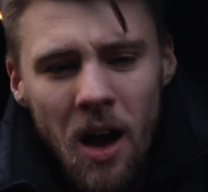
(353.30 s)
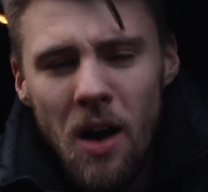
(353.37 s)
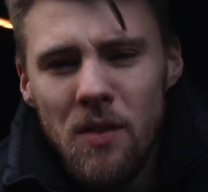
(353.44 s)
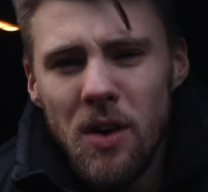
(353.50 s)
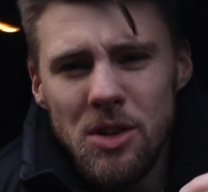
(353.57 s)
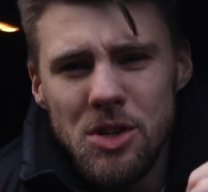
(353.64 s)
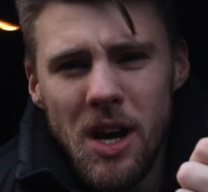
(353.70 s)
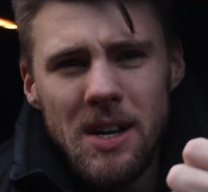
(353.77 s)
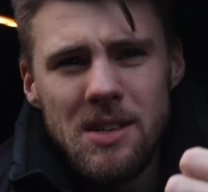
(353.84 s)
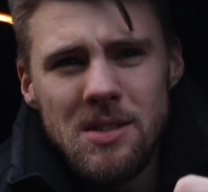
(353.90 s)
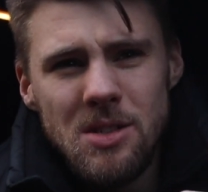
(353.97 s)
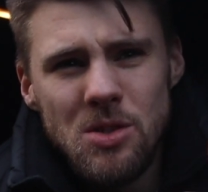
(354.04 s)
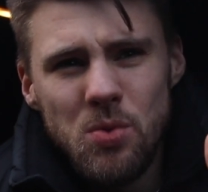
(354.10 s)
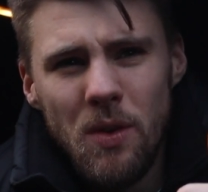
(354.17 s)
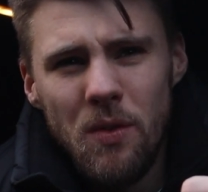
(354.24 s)
I've got to change
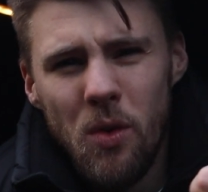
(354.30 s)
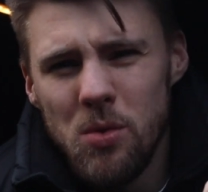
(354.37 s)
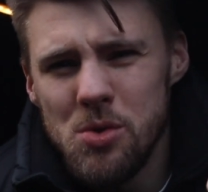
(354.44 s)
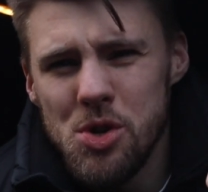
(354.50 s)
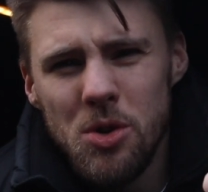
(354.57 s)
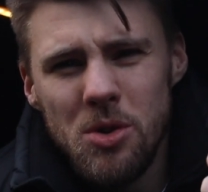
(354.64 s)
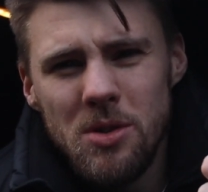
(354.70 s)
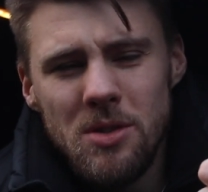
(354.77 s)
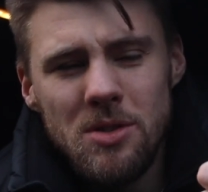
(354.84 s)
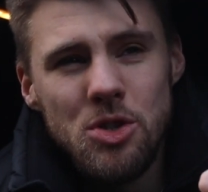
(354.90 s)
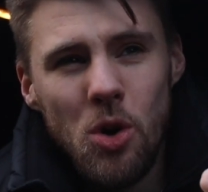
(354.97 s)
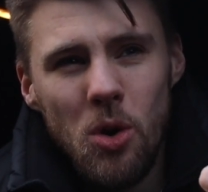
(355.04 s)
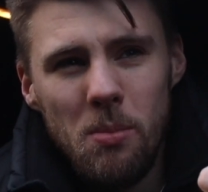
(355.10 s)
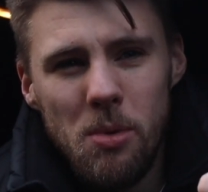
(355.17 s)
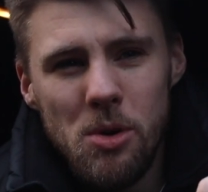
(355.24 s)
the swivel
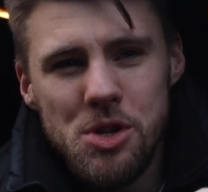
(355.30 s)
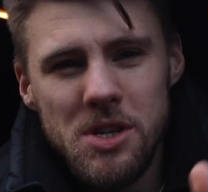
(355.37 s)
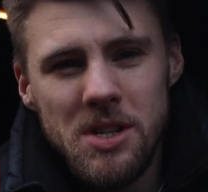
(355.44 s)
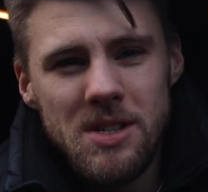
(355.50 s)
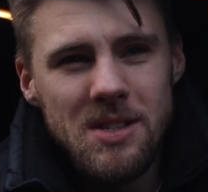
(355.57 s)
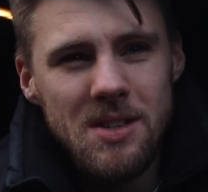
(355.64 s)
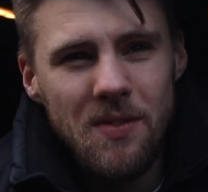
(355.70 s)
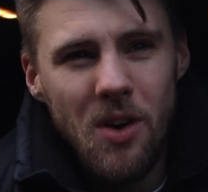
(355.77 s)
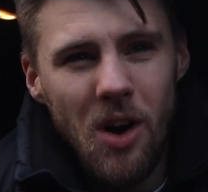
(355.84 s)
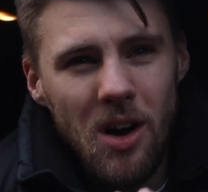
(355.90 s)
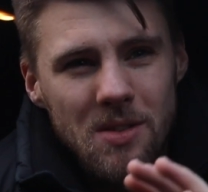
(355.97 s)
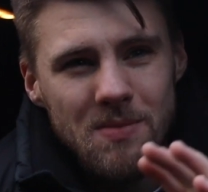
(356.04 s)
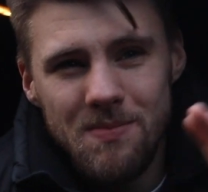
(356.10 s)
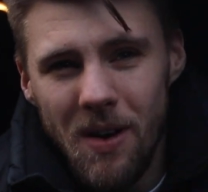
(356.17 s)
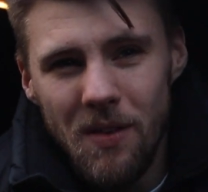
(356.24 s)
joint bushes. I've
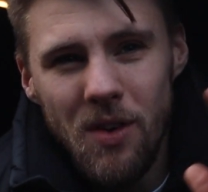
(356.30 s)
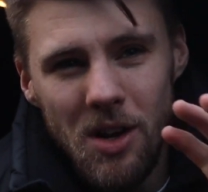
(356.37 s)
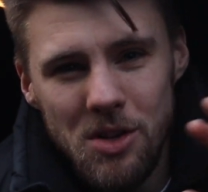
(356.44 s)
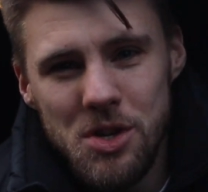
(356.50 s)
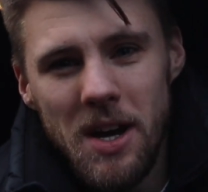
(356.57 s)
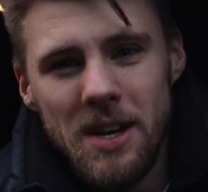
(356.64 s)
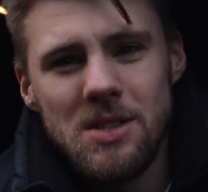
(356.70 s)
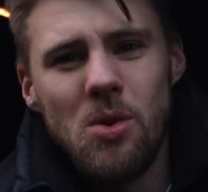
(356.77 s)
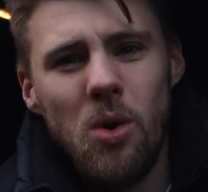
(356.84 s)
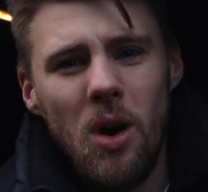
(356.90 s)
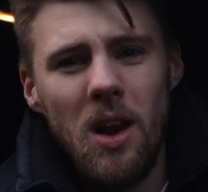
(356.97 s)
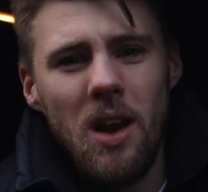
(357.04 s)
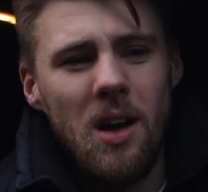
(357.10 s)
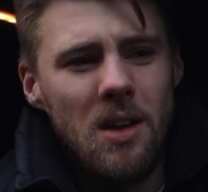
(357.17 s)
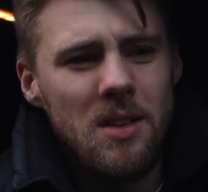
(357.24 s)
got to change
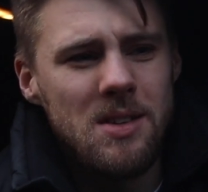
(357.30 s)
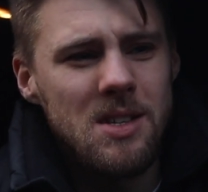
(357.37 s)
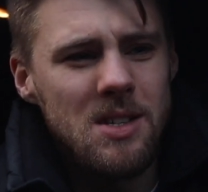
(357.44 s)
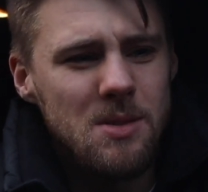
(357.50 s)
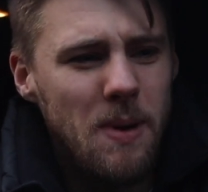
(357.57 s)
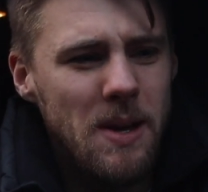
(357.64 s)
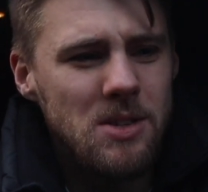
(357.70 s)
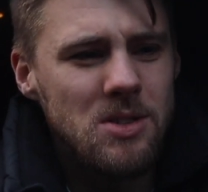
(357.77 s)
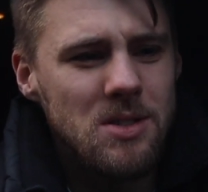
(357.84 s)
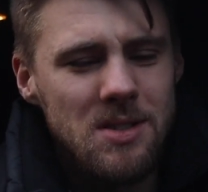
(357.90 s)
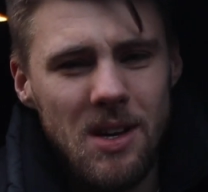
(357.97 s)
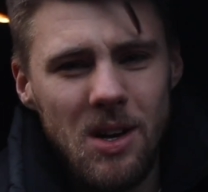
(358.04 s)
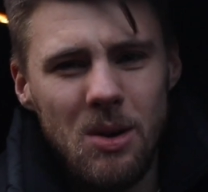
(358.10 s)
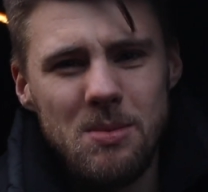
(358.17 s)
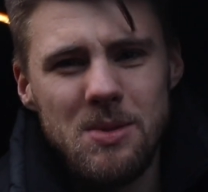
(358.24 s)
quite a lot of the suspension
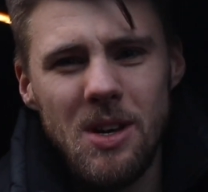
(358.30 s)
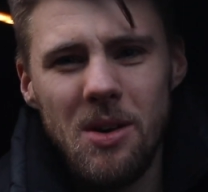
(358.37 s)
setup.